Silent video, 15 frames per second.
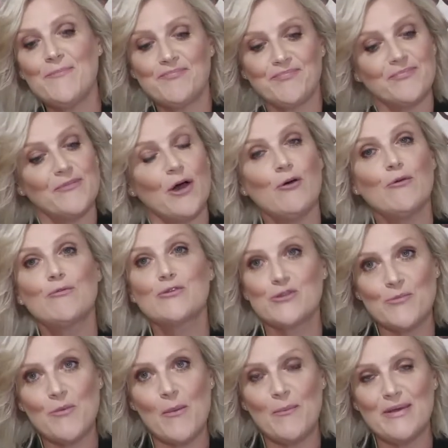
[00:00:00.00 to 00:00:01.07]
I will do
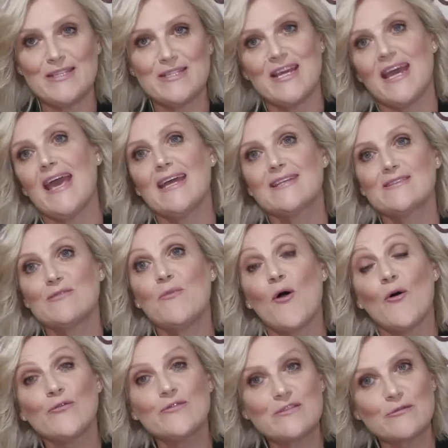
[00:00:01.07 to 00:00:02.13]
my best to answer them
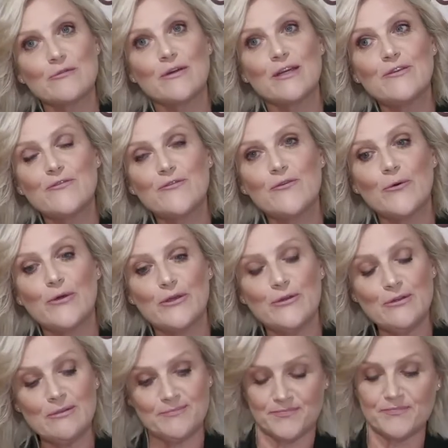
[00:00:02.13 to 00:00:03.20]
on screen for
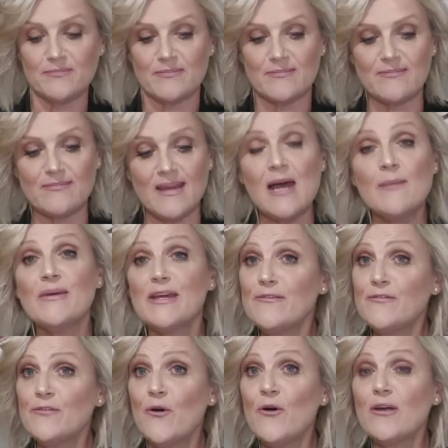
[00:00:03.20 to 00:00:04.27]
you. If
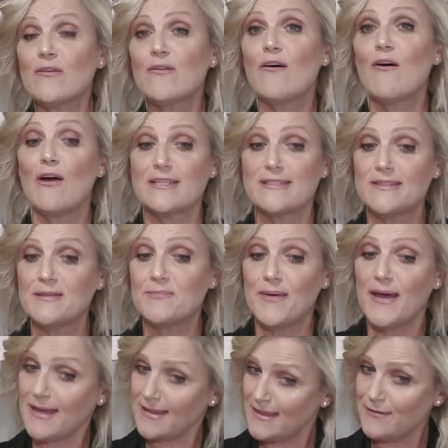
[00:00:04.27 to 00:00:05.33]
not, I sit
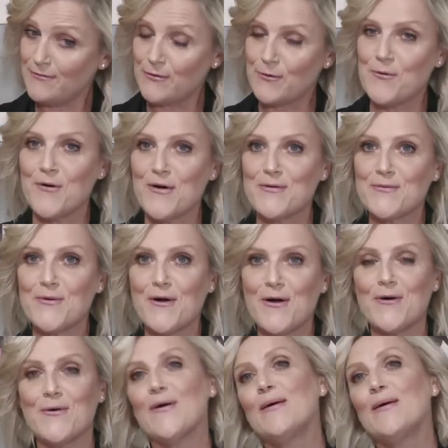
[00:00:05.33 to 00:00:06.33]
back there for quite a while.